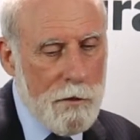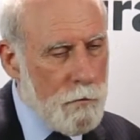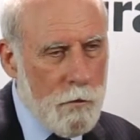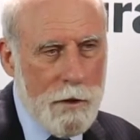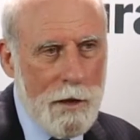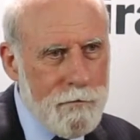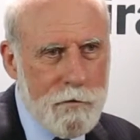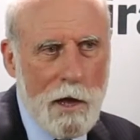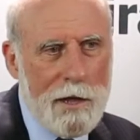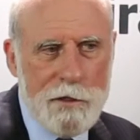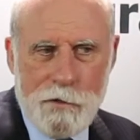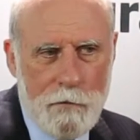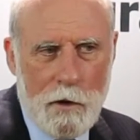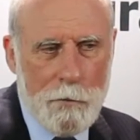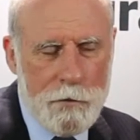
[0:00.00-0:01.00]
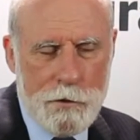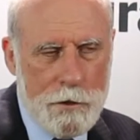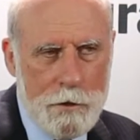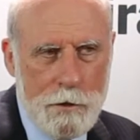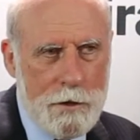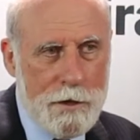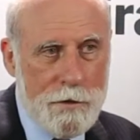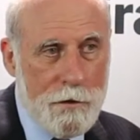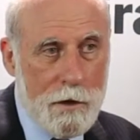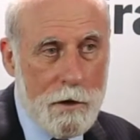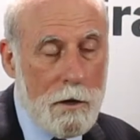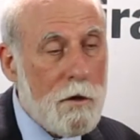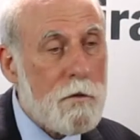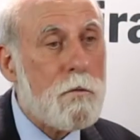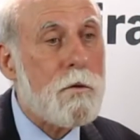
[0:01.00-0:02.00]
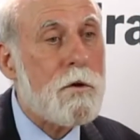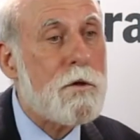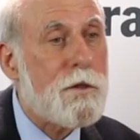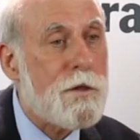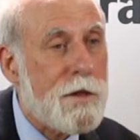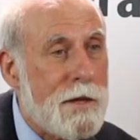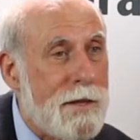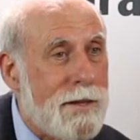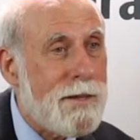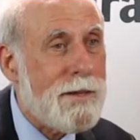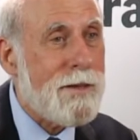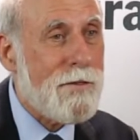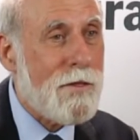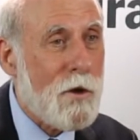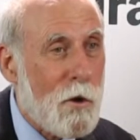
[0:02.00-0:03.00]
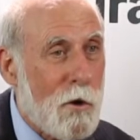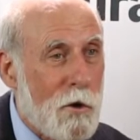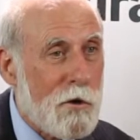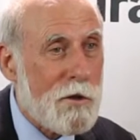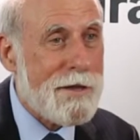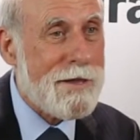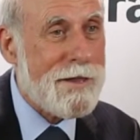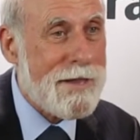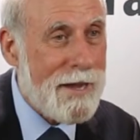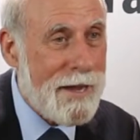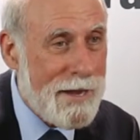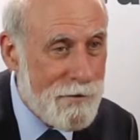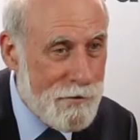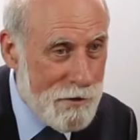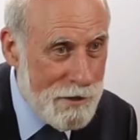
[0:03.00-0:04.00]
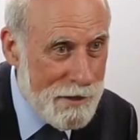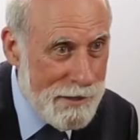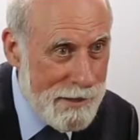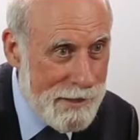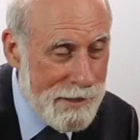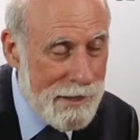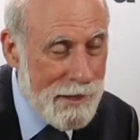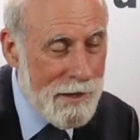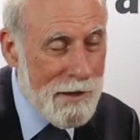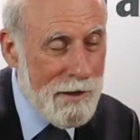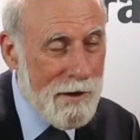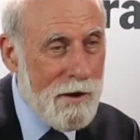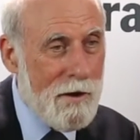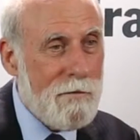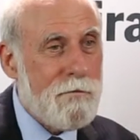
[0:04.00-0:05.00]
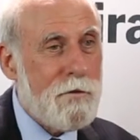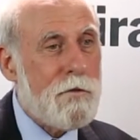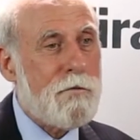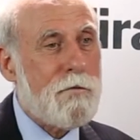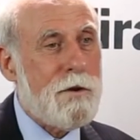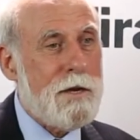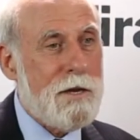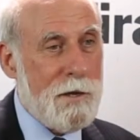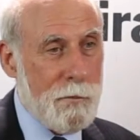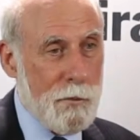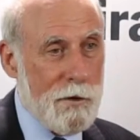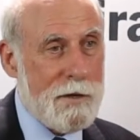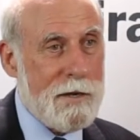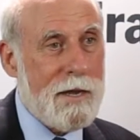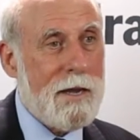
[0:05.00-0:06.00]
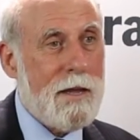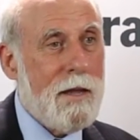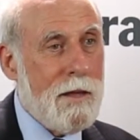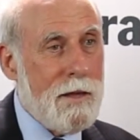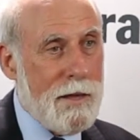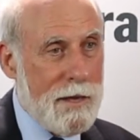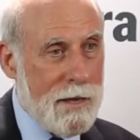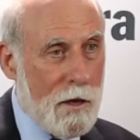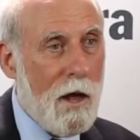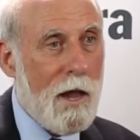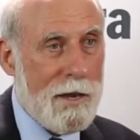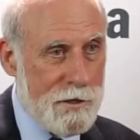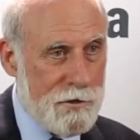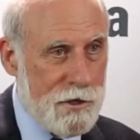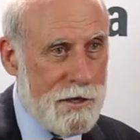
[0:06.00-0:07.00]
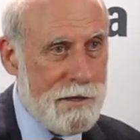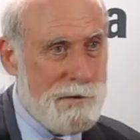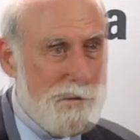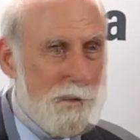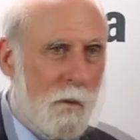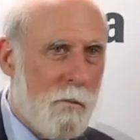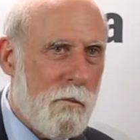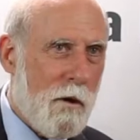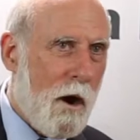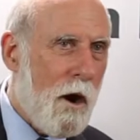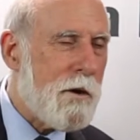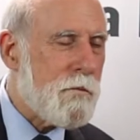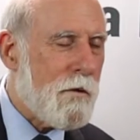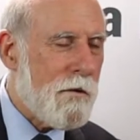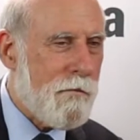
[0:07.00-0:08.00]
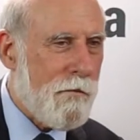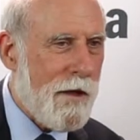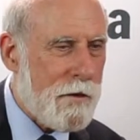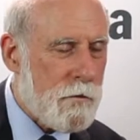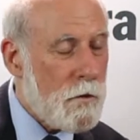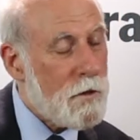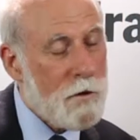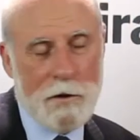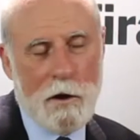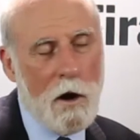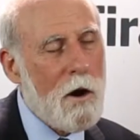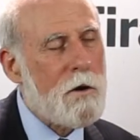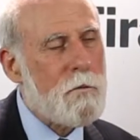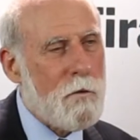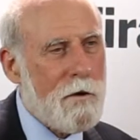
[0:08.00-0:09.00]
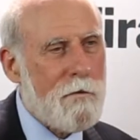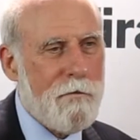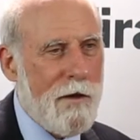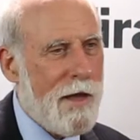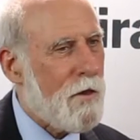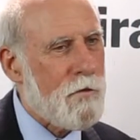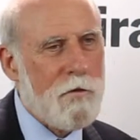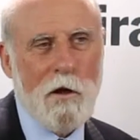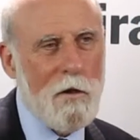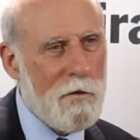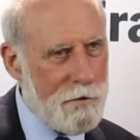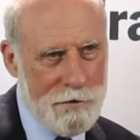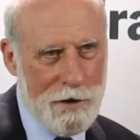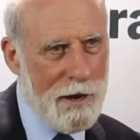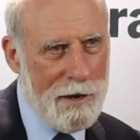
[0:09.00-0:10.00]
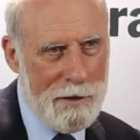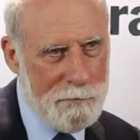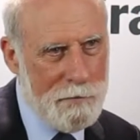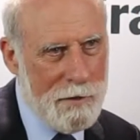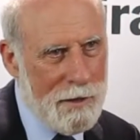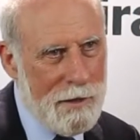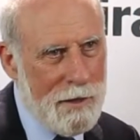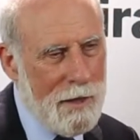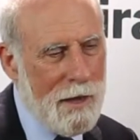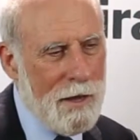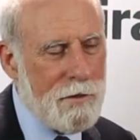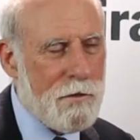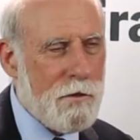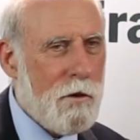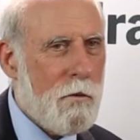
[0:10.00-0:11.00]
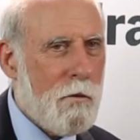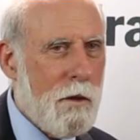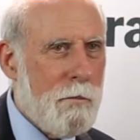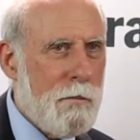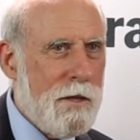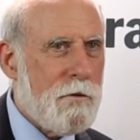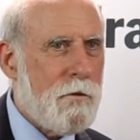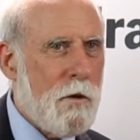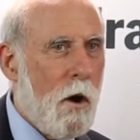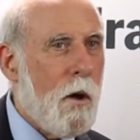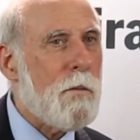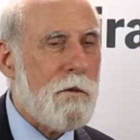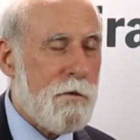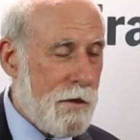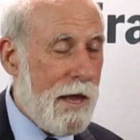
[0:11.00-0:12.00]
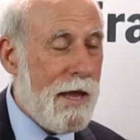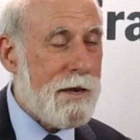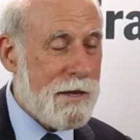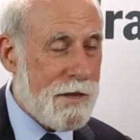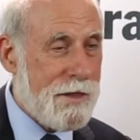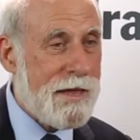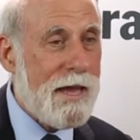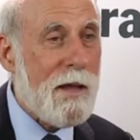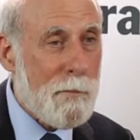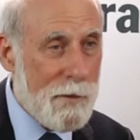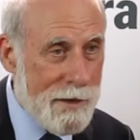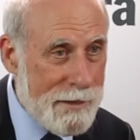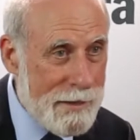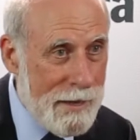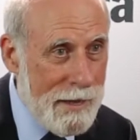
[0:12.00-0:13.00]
we have lots of opportunities here because we're still at the early stages of the 3D printing ecology. Hardware fails all the time, and so you almost can't escape it.